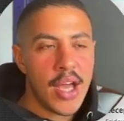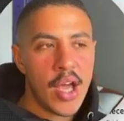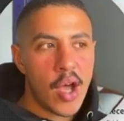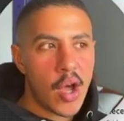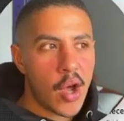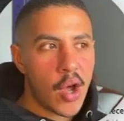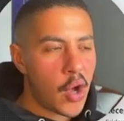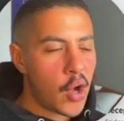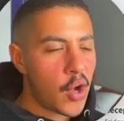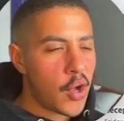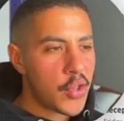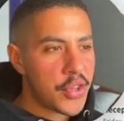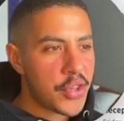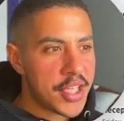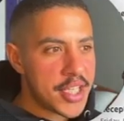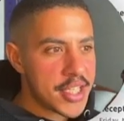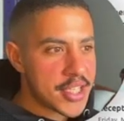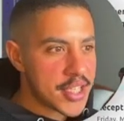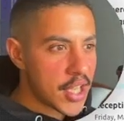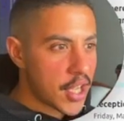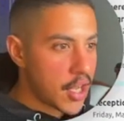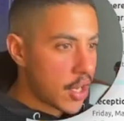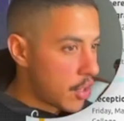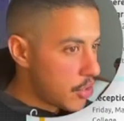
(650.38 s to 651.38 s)
all
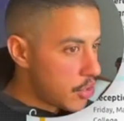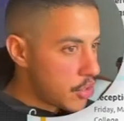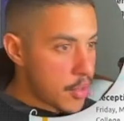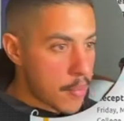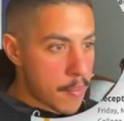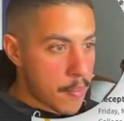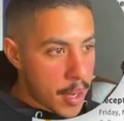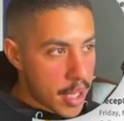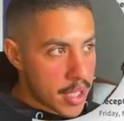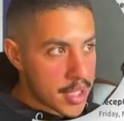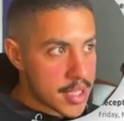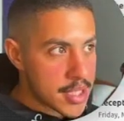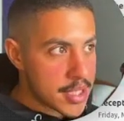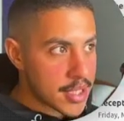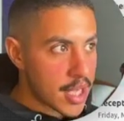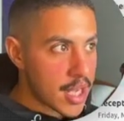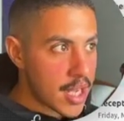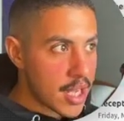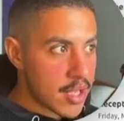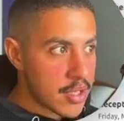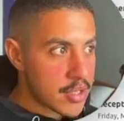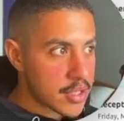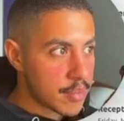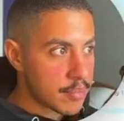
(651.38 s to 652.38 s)
these other button
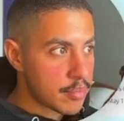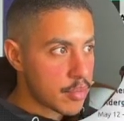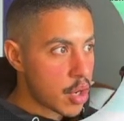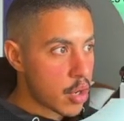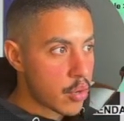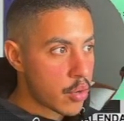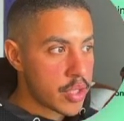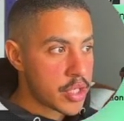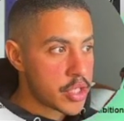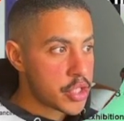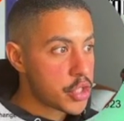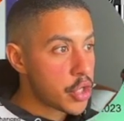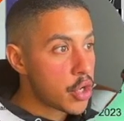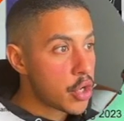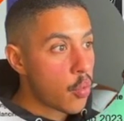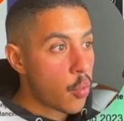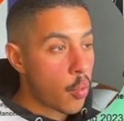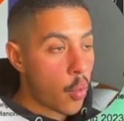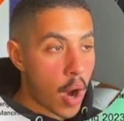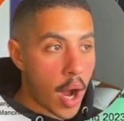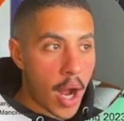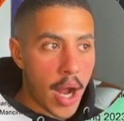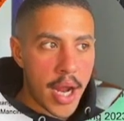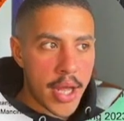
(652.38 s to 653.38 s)
styles. I'm not really sure
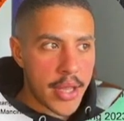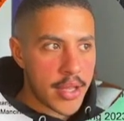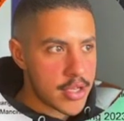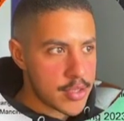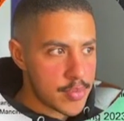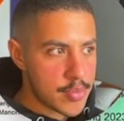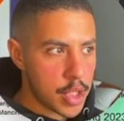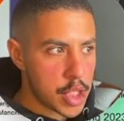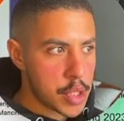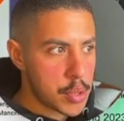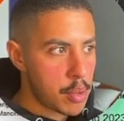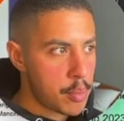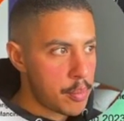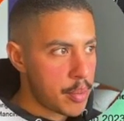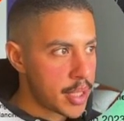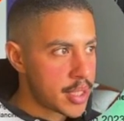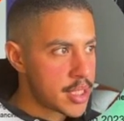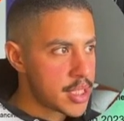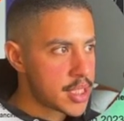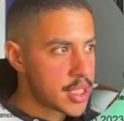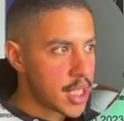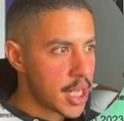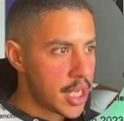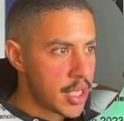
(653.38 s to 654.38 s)
why there's multiple button
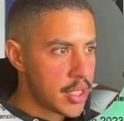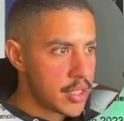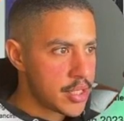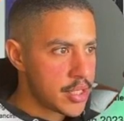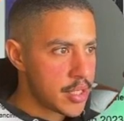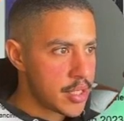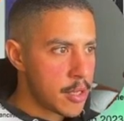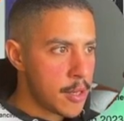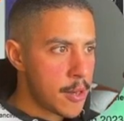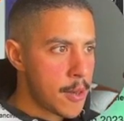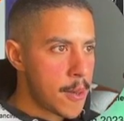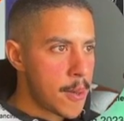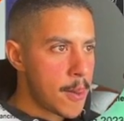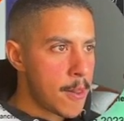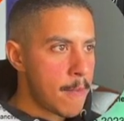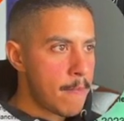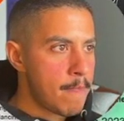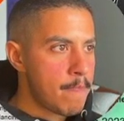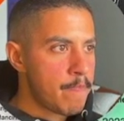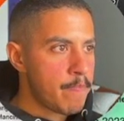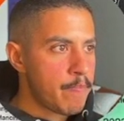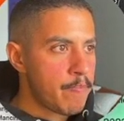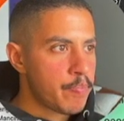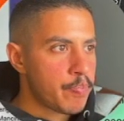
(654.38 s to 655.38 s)
styles.
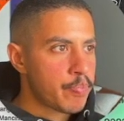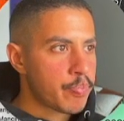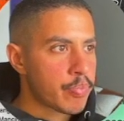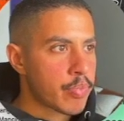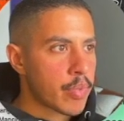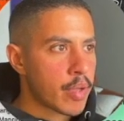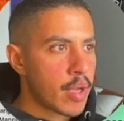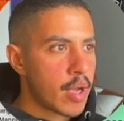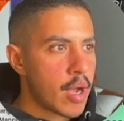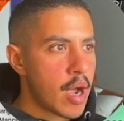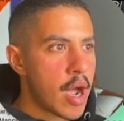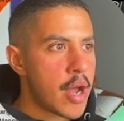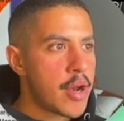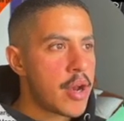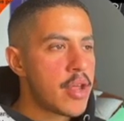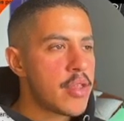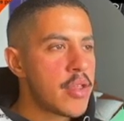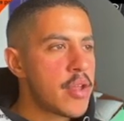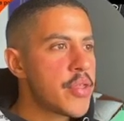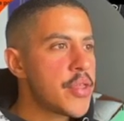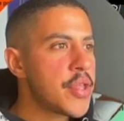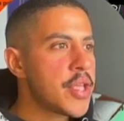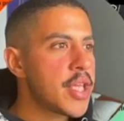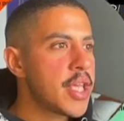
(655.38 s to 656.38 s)

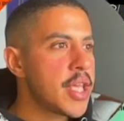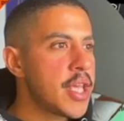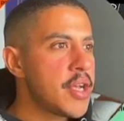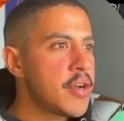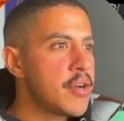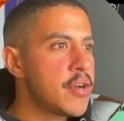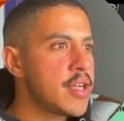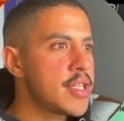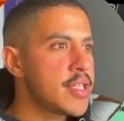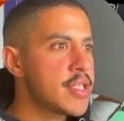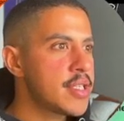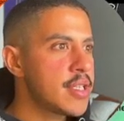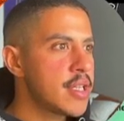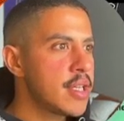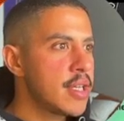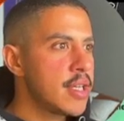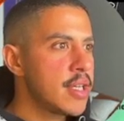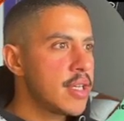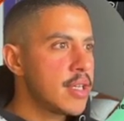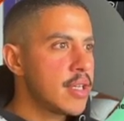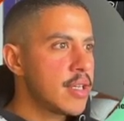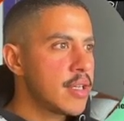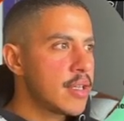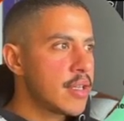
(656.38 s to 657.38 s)
Another thing here is
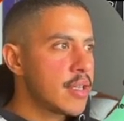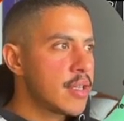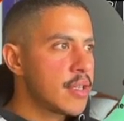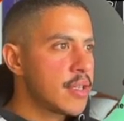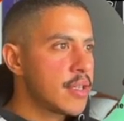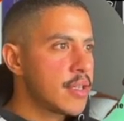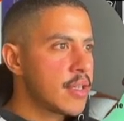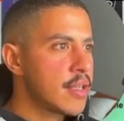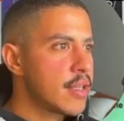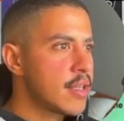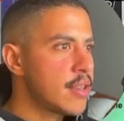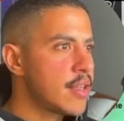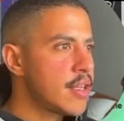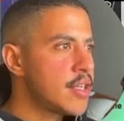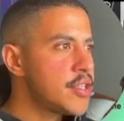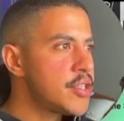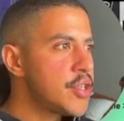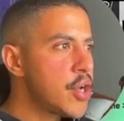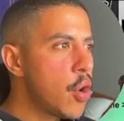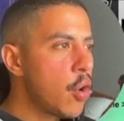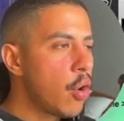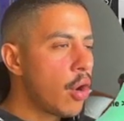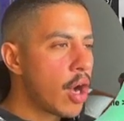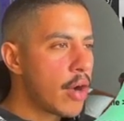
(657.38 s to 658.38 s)
there's
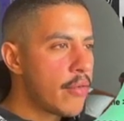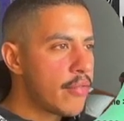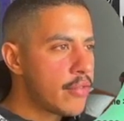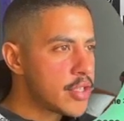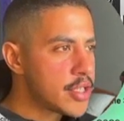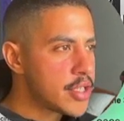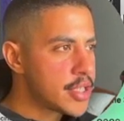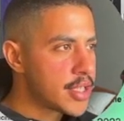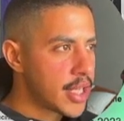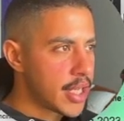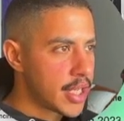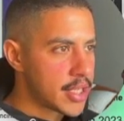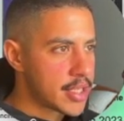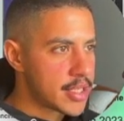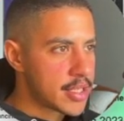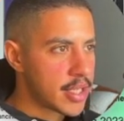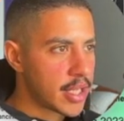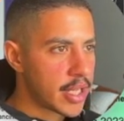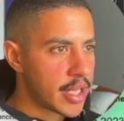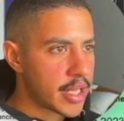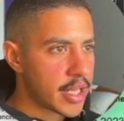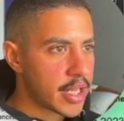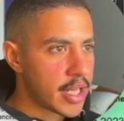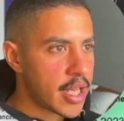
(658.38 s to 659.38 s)
no hover states.
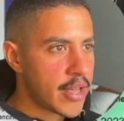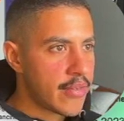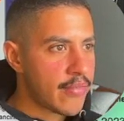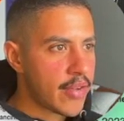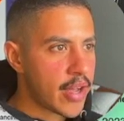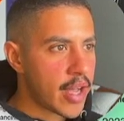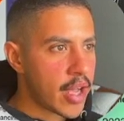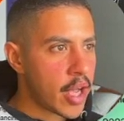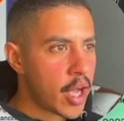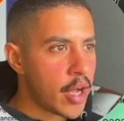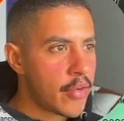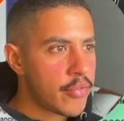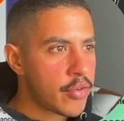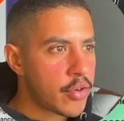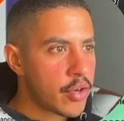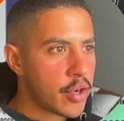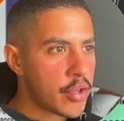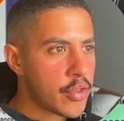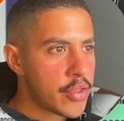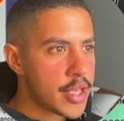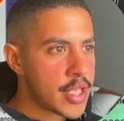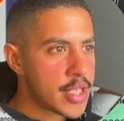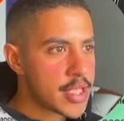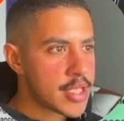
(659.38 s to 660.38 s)
Like if I hover
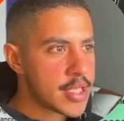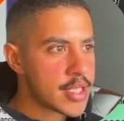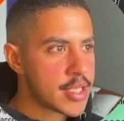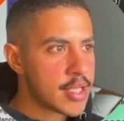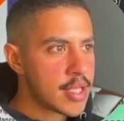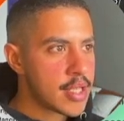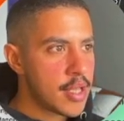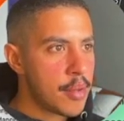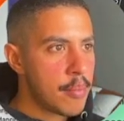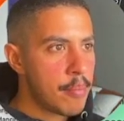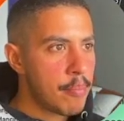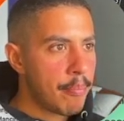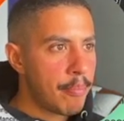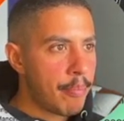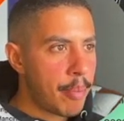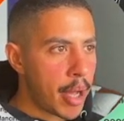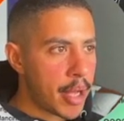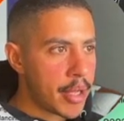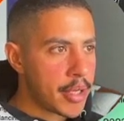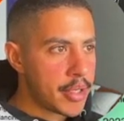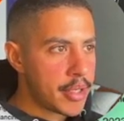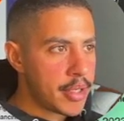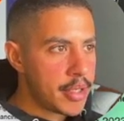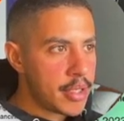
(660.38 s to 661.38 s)
on this
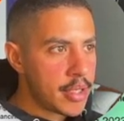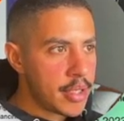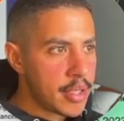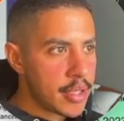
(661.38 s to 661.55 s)
button,